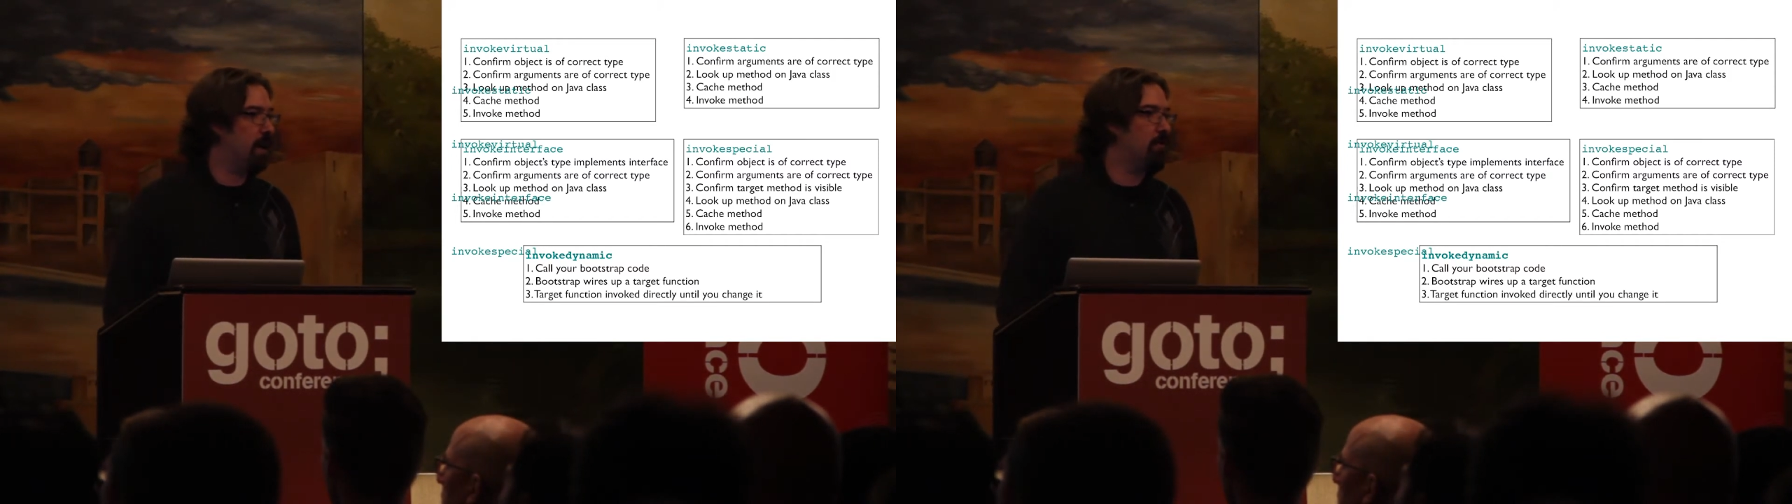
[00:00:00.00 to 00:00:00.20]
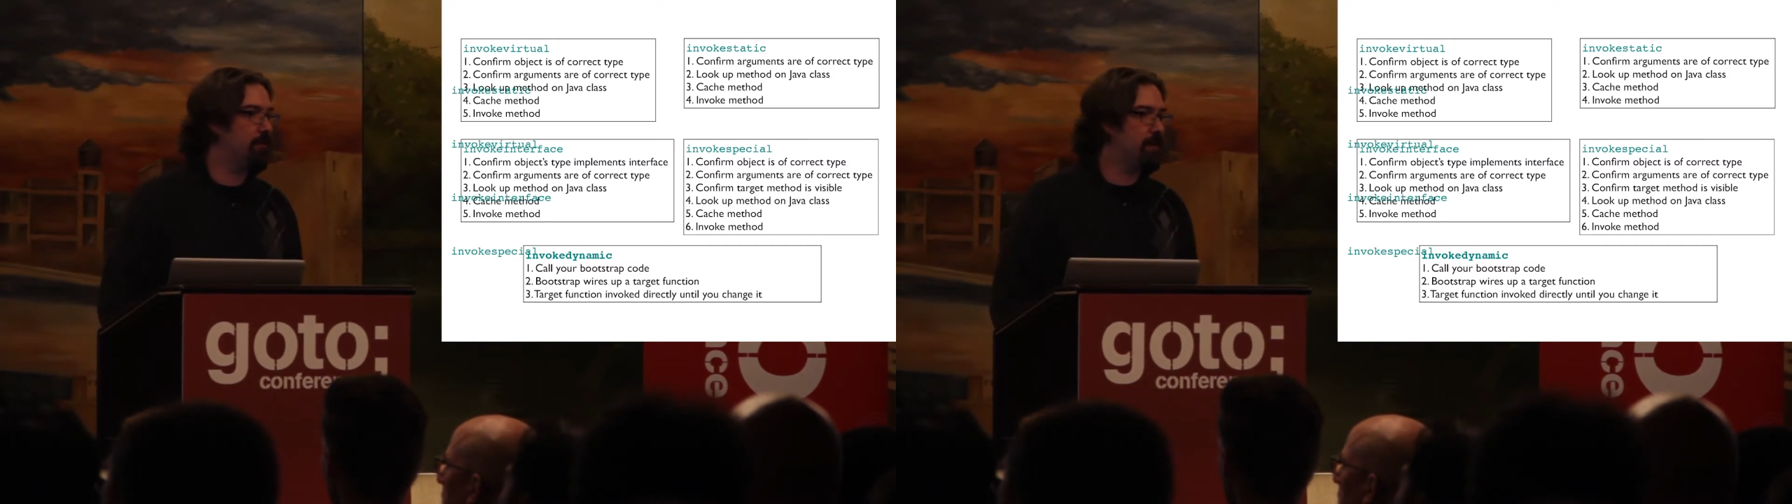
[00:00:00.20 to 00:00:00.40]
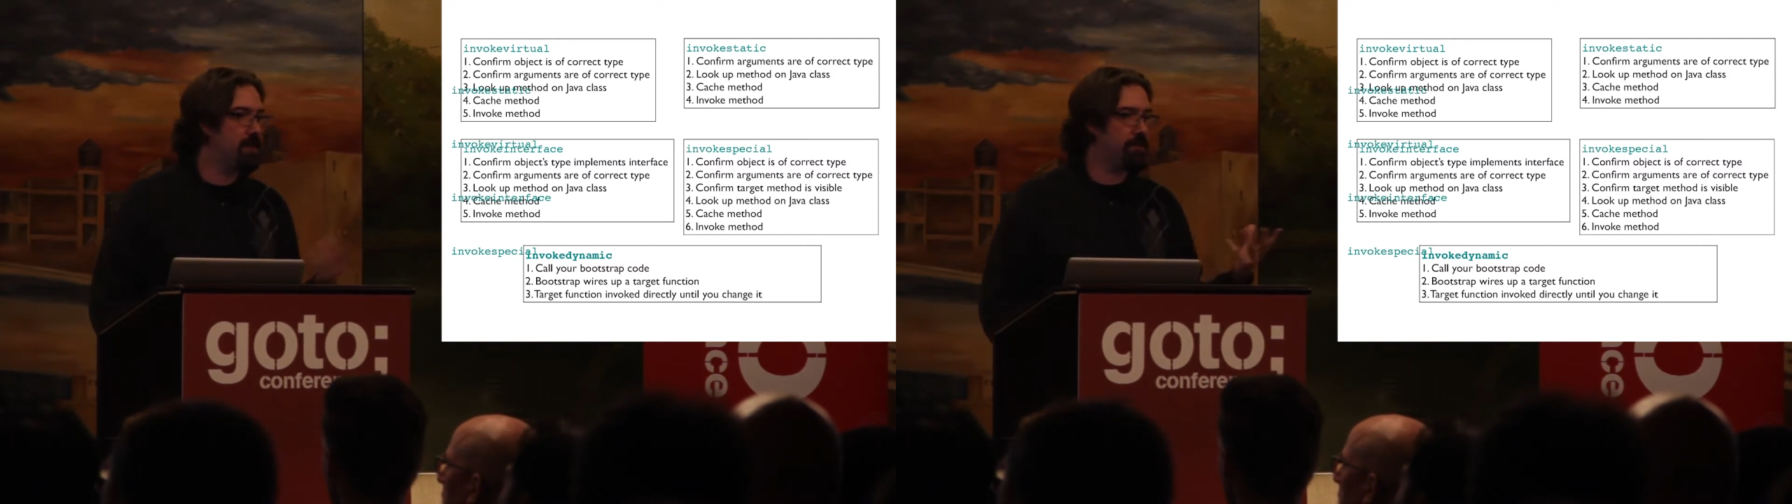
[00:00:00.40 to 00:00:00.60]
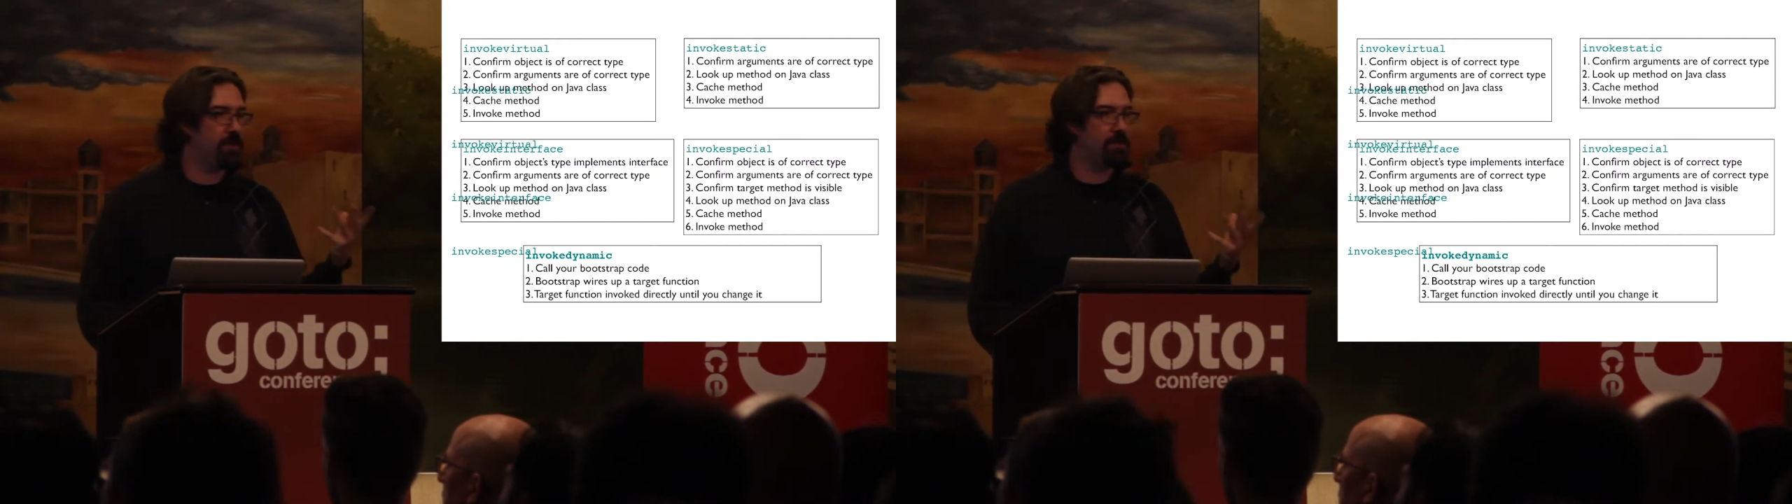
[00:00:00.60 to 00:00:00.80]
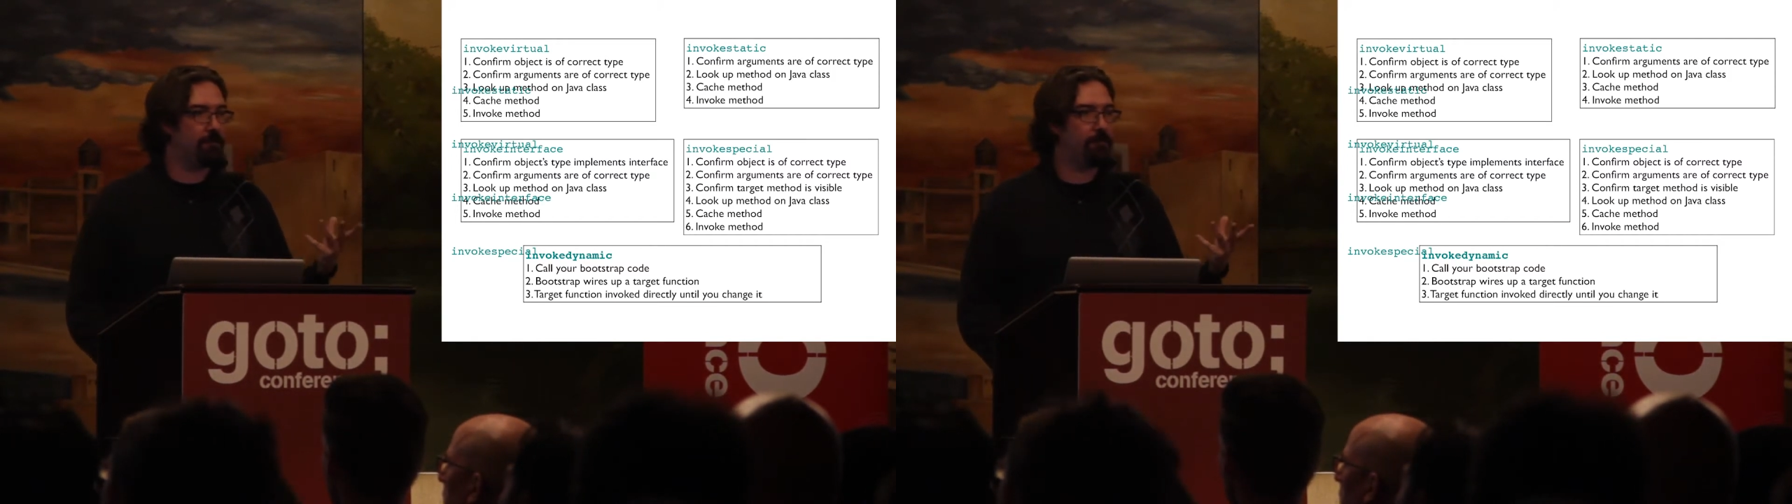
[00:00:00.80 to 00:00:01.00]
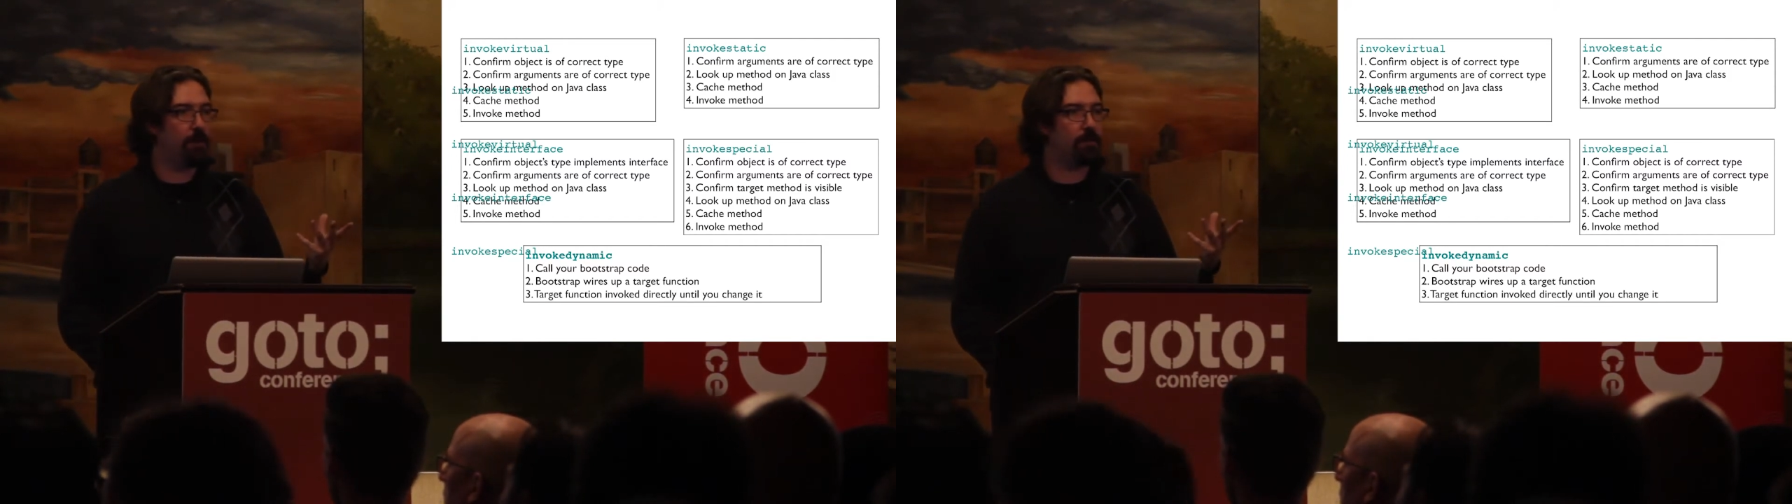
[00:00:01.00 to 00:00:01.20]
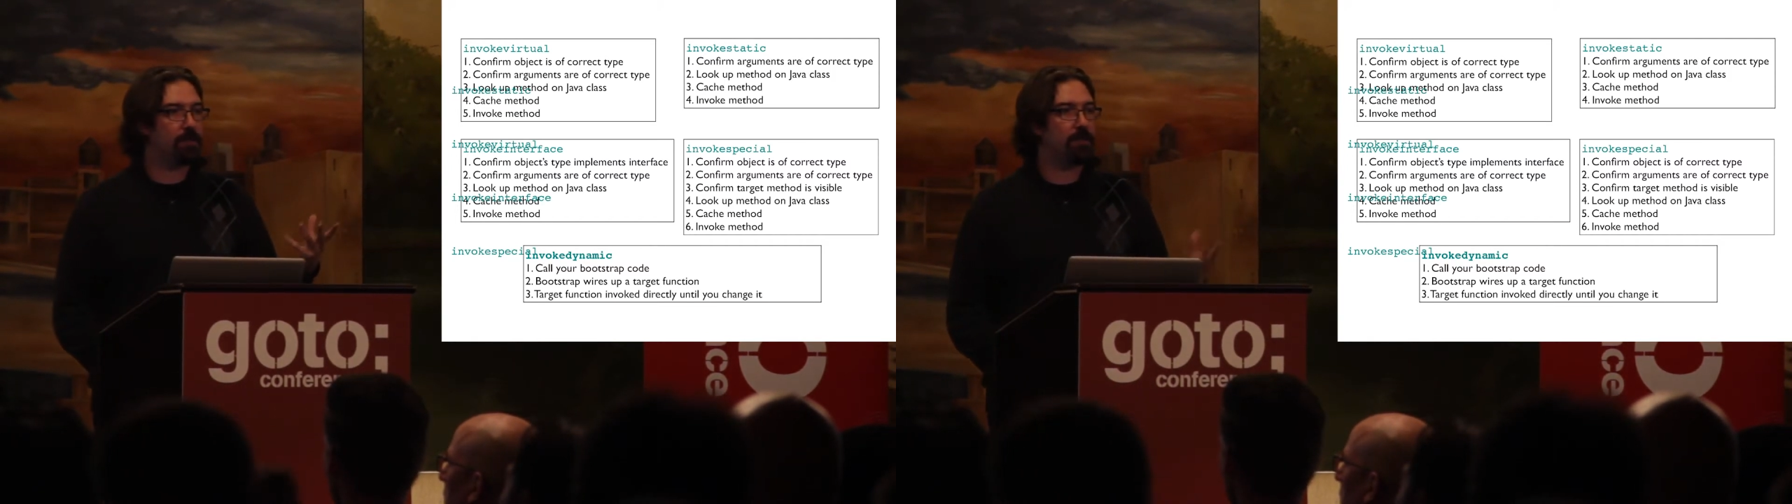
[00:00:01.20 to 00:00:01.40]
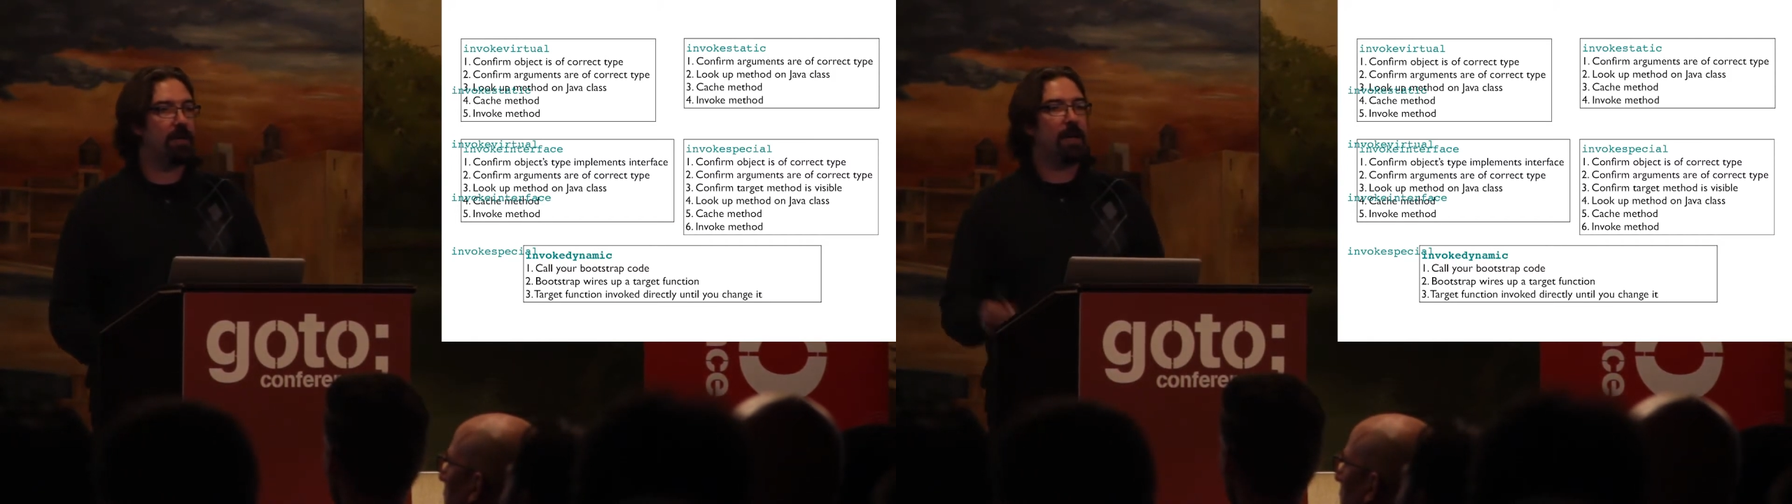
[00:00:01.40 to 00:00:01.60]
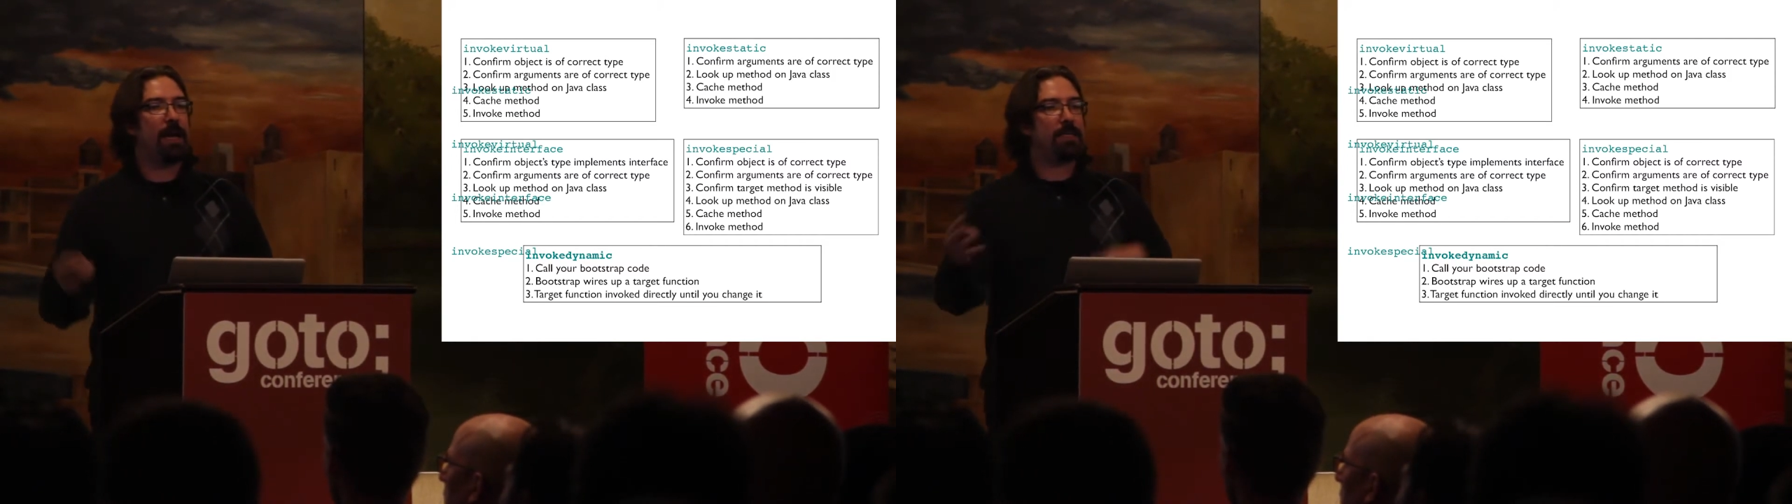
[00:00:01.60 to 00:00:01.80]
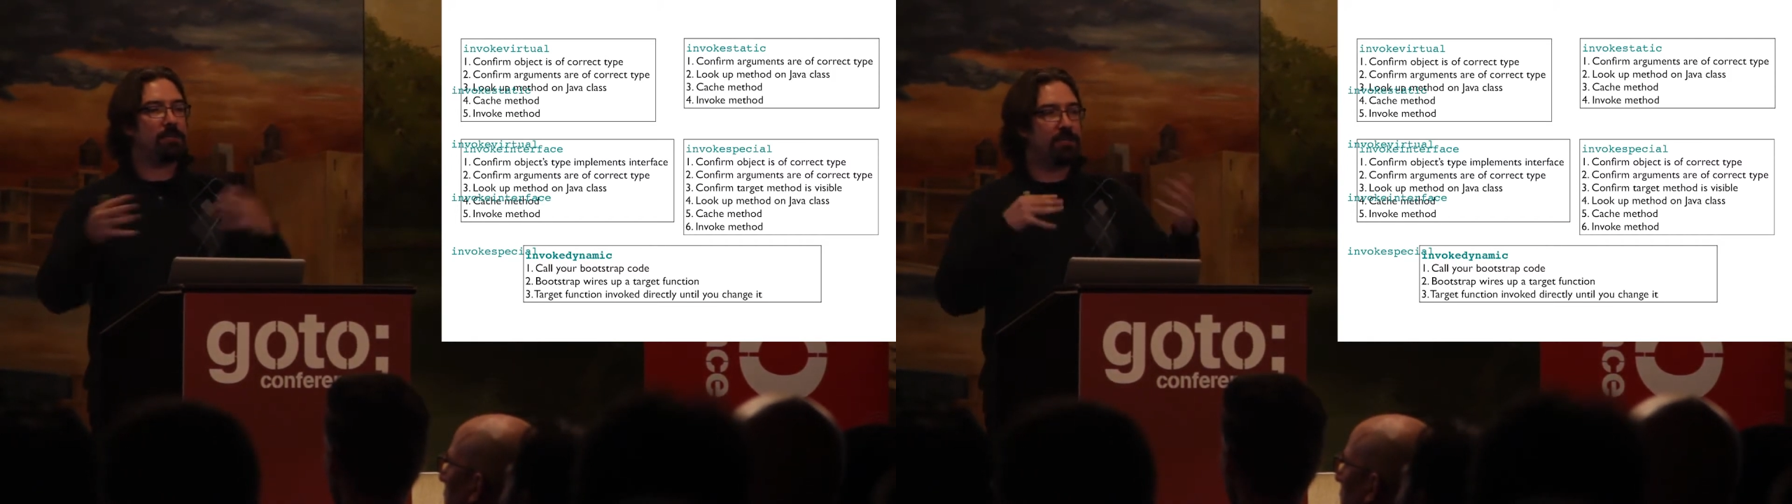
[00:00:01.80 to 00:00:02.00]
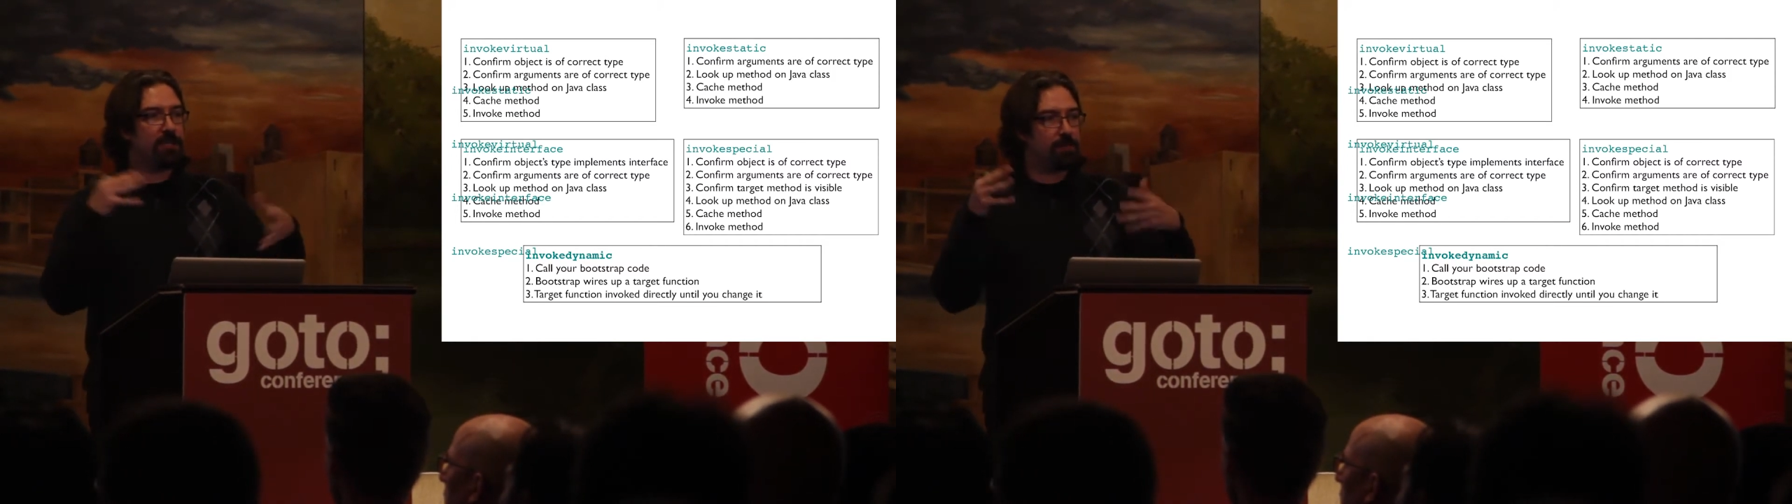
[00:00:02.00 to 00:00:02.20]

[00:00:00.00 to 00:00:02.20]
out of each of these invokes and stitch